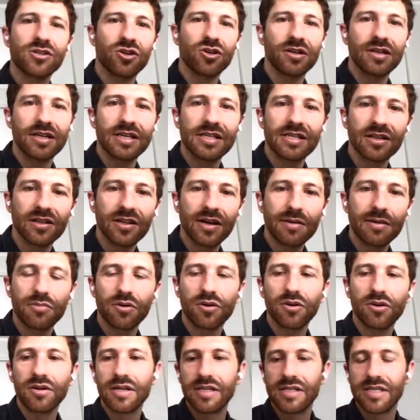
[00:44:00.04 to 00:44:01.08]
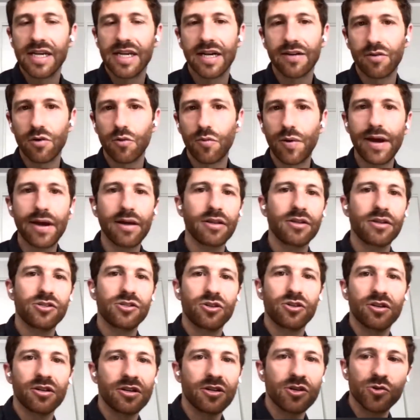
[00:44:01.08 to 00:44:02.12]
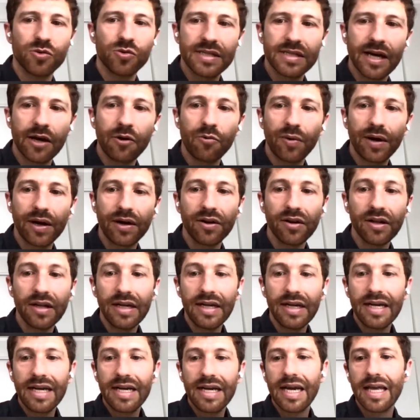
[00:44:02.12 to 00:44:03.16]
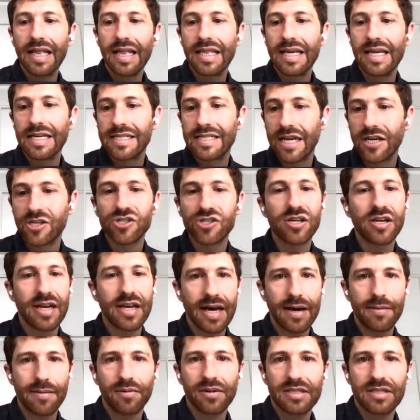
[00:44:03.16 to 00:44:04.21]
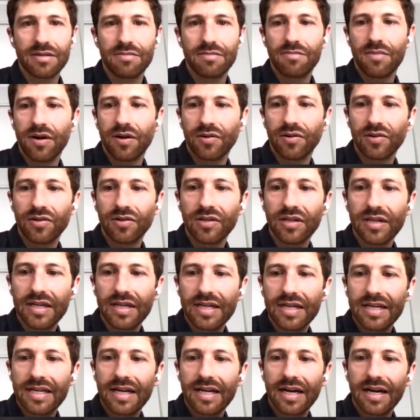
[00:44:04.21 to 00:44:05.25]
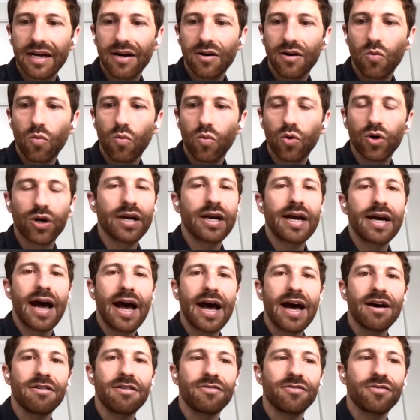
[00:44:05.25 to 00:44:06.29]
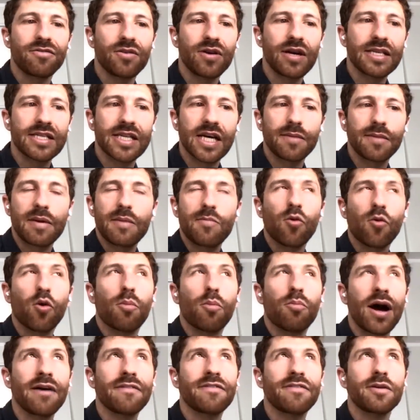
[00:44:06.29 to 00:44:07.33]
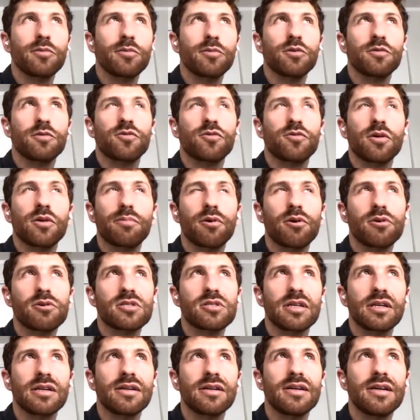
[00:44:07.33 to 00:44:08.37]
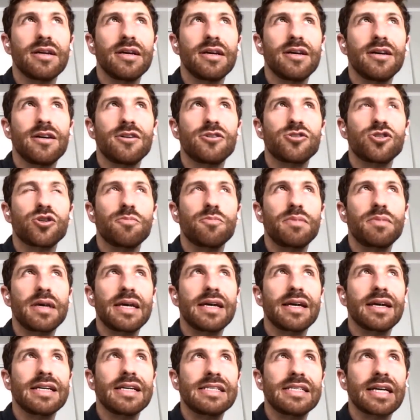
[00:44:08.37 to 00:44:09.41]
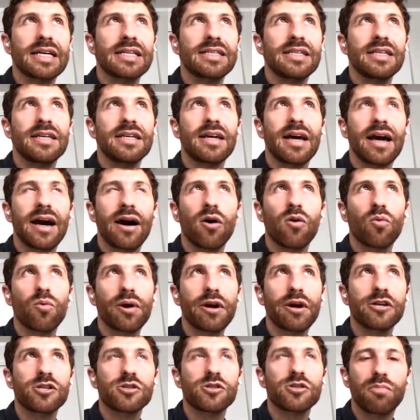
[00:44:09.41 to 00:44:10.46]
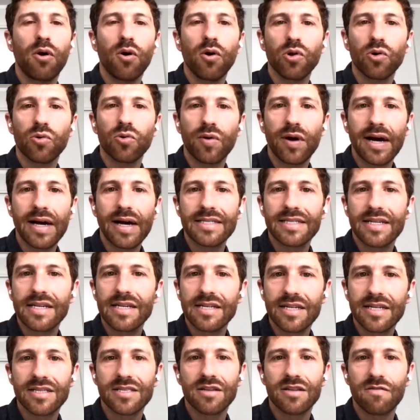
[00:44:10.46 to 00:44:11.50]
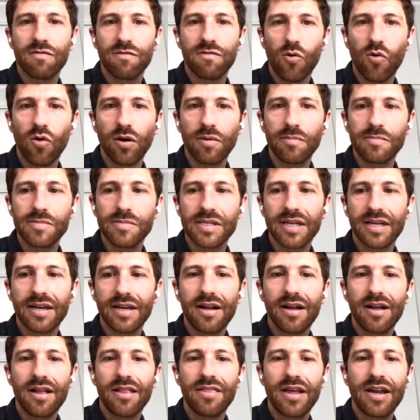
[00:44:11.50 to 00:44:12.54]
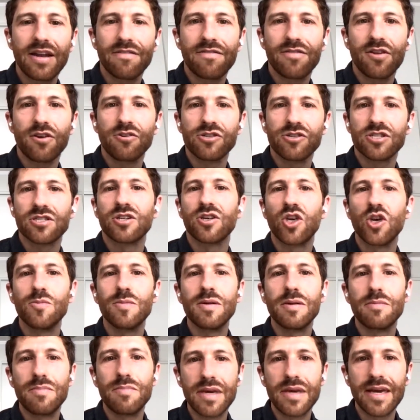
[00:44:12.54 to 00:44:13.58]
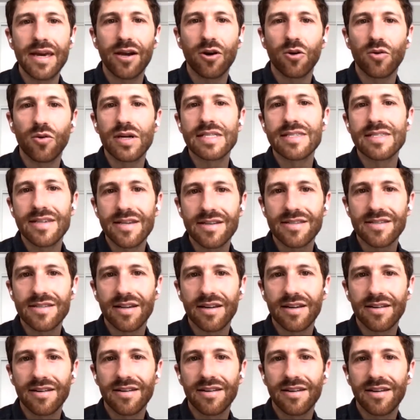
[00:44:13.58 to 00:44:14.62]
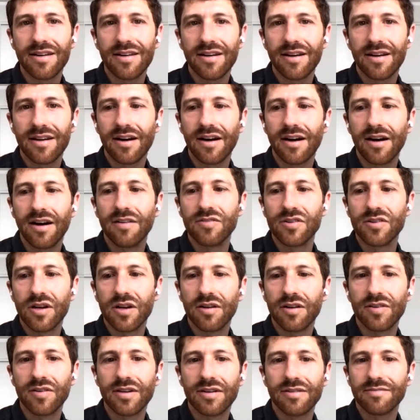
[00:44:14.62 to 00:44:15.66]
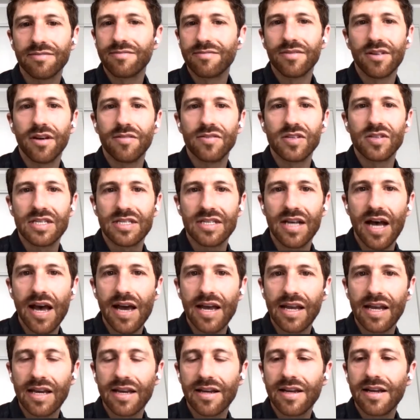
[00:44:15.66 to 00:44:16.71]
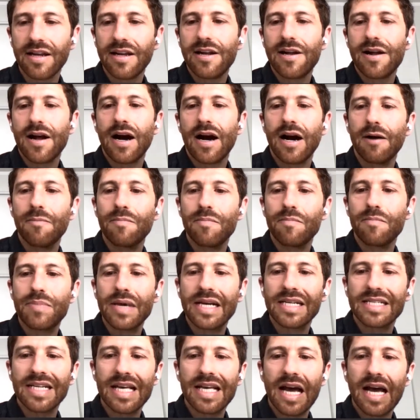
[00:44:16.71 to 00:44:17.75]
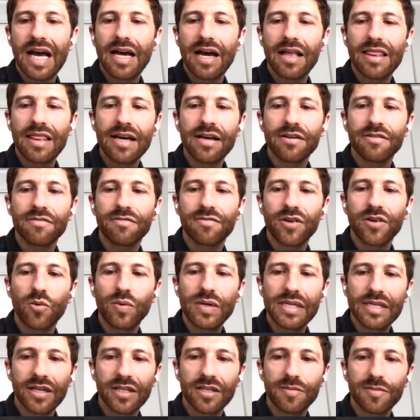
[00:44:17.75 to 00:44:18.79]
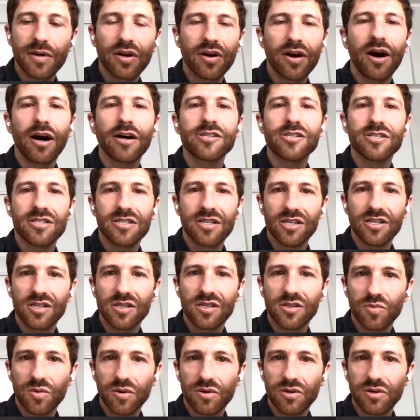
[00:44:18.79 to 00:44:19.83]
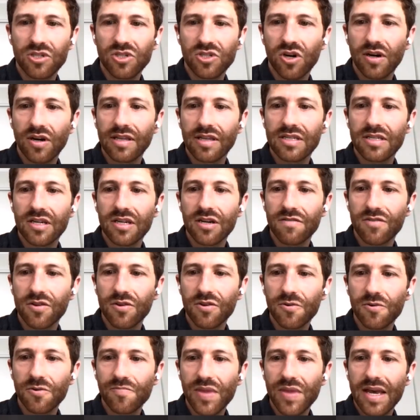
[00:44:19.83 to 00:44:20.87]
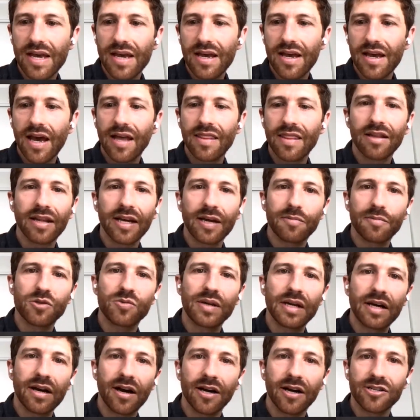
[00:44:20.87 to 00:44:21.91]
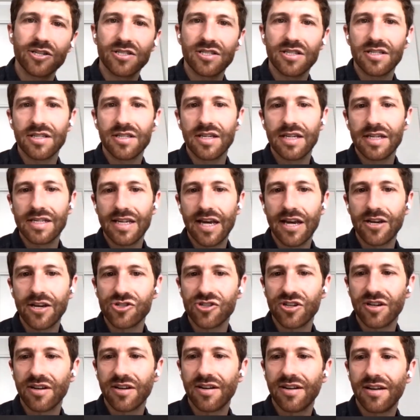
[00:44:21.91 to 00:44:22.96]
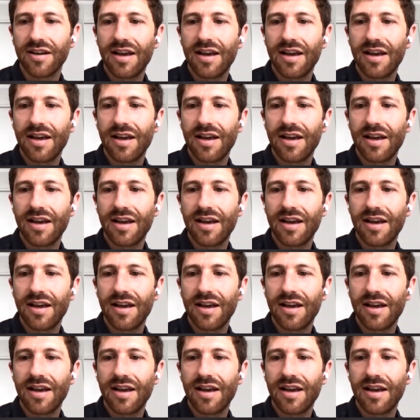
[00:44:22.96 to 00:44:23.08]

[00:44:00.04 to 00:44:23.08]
turn it into lumber, and take every whale and turn it into a dead whale, in the attention capitalism model, uh, we're going to have it's going to be more profitable for a person to be addicted, outraged, polarized, and disinformed than if they're just a human being or a citizen uh, of, a, of, a, of a society. Um, because I, I think of, you know, we talked about consciousness as we were starting this interview and the link between consciousness and attention.